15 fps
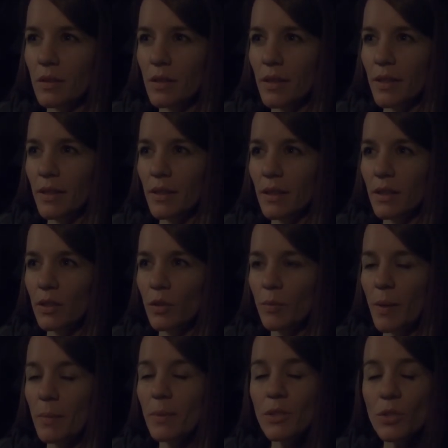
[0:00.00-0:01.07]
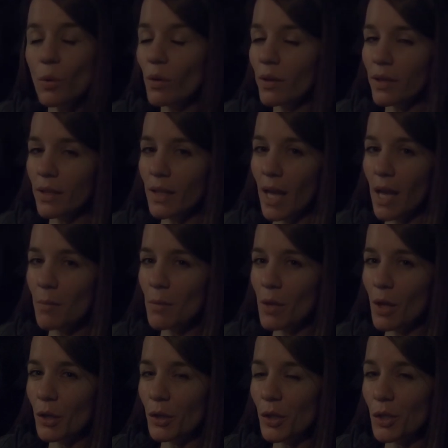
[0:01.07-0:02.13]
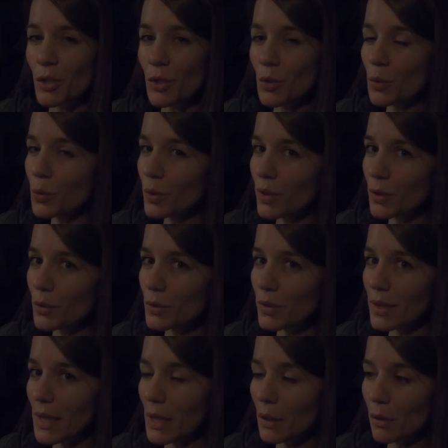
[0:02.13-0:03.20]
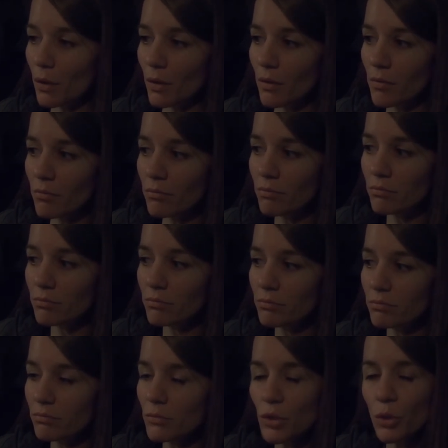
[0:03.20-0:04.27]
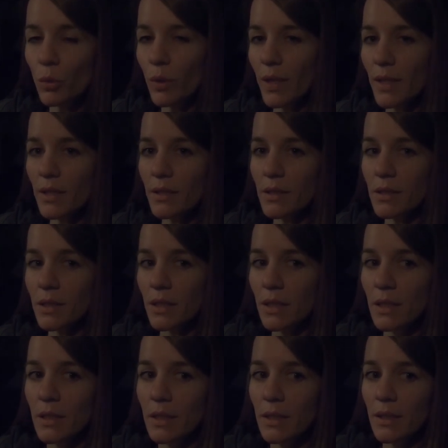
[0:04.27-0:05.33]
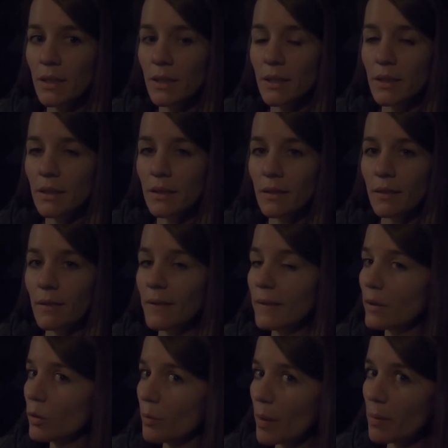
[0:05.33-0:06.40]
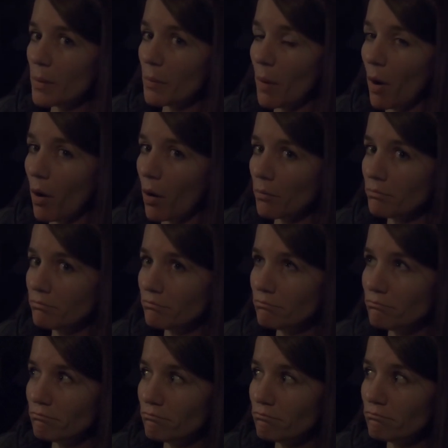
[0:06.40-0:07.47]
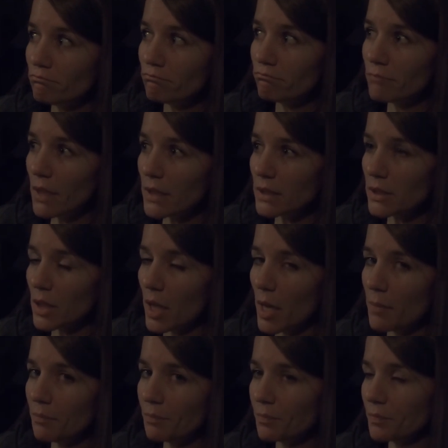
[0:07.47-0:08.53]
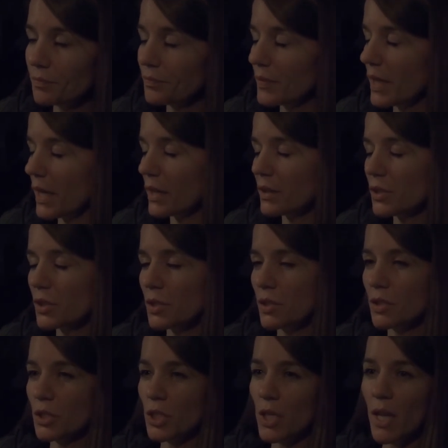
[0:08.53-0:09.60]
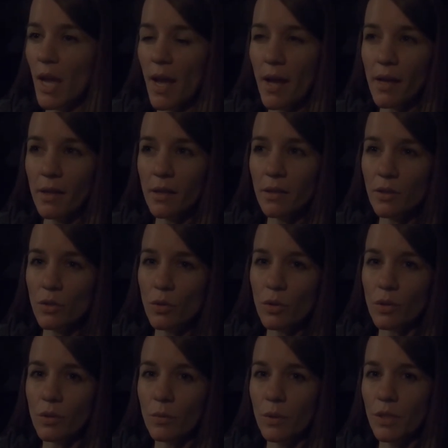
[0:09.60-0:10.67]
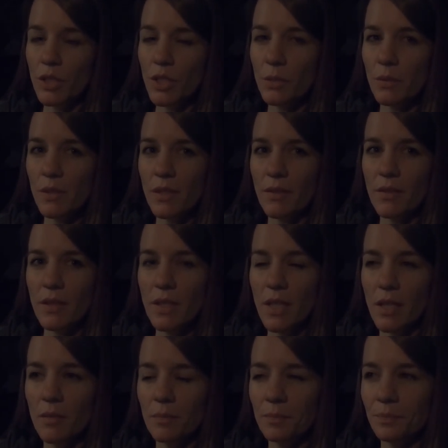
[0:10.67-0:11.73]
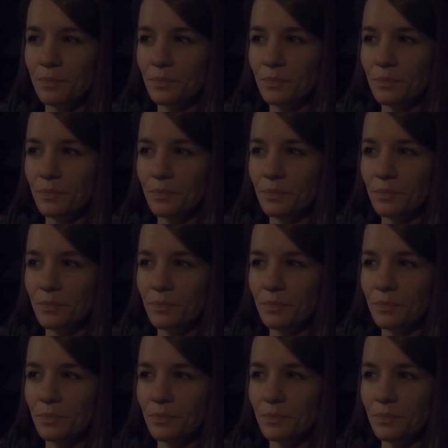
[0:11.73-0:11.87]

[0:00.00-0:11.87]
And little baby Jordan came along two years later to his little baby mom at the time. Yeah, she had Jordan when she was seventeen.